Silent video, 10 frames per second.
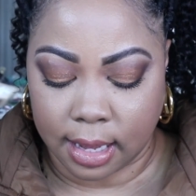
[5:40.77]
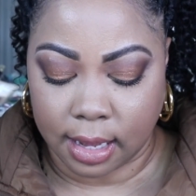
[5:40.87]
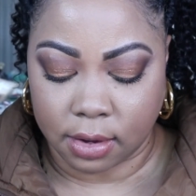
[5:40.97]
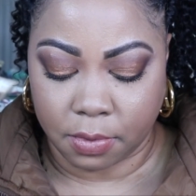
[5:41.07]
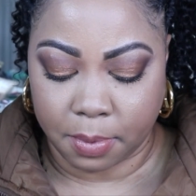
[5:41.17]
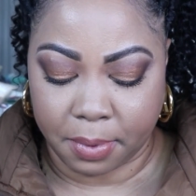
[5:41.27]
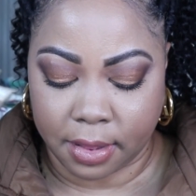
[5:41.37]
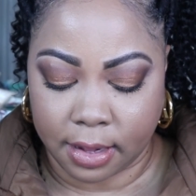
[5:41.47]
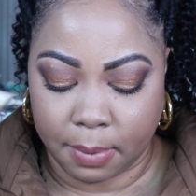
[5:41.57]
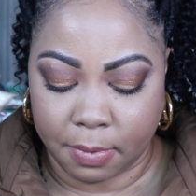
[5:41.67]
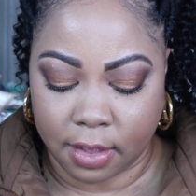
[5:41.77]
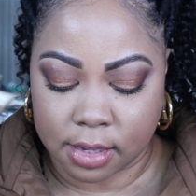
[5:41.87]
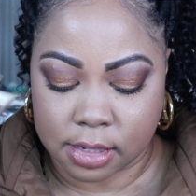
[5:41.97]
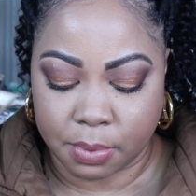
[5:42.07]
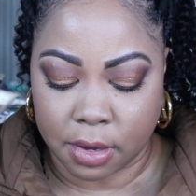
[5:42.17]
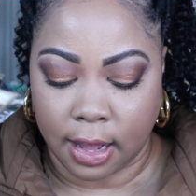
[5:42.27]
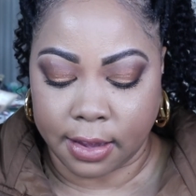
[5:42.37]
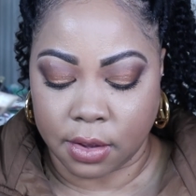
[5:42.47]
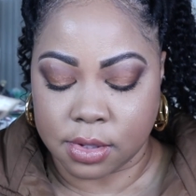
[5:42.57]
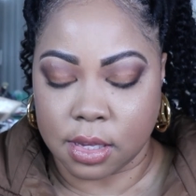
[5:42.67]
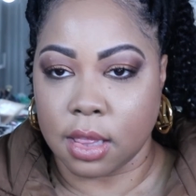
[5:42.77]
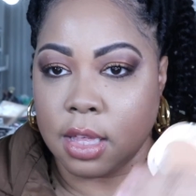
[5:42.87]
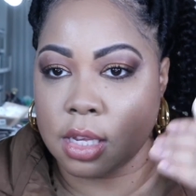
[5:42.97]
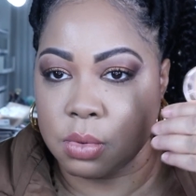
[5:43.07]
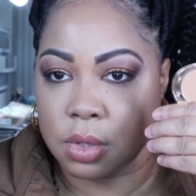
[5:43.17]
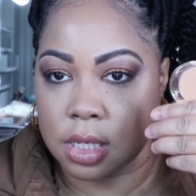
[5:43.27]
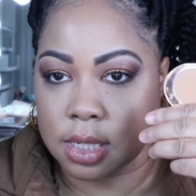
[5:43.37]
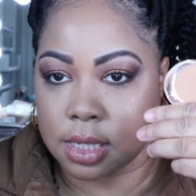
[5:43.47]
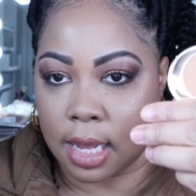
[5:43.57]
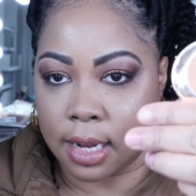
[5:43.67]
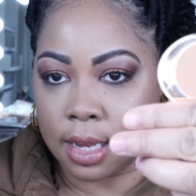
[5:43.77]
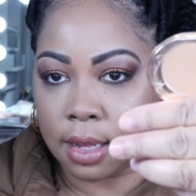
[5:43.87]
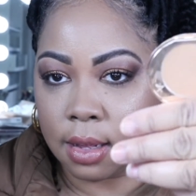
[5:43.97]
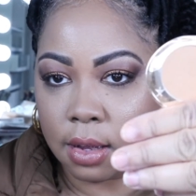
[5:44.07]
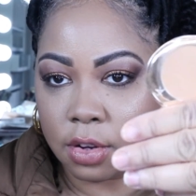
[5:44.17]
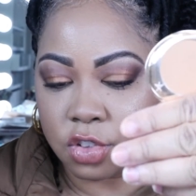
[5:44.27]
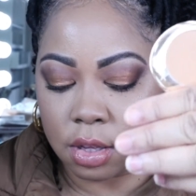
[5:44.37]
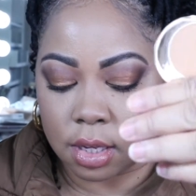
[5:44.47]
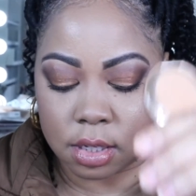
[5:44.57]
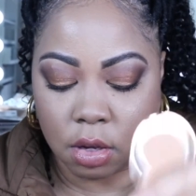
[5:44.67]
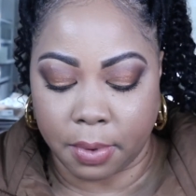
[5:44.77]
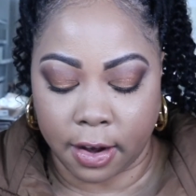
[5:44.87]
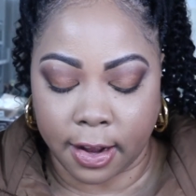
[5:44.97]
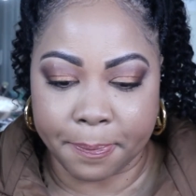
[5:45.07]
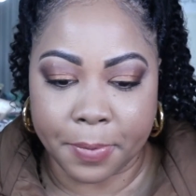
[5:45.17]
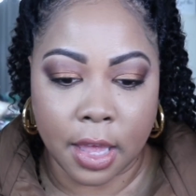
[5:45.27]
I don't remember the name of this, but I use this one to set it. Charlotte Tilbury.